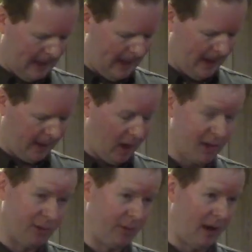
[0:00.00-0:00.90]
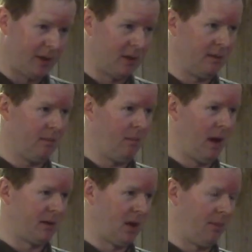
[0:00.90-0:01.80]
Uh, conservation
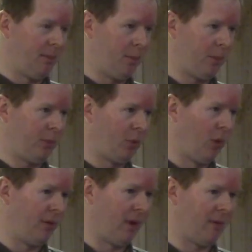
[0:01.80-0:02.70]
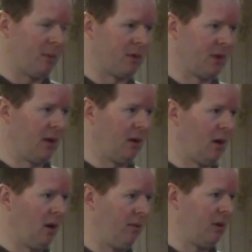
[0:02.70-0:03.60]
makes up twenty-five percent
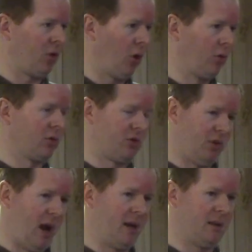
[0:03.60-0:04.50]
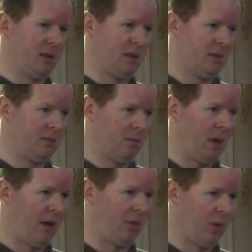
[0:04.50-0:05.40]
of the total strategies
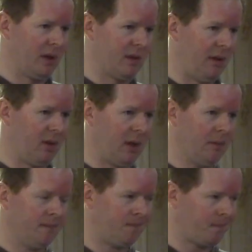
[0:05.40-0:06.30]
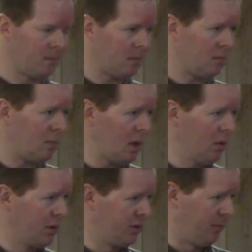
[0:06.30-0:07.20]
by twenty seventy,
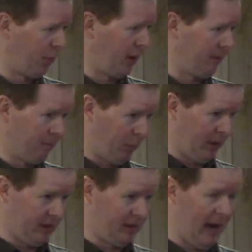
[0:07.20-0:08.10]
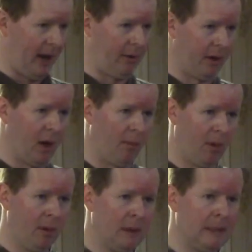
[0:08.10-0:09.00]
which is a pretty, pretty staggering
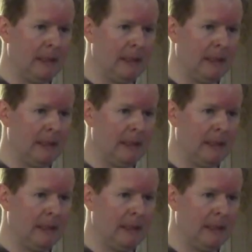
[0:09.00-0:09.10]
number.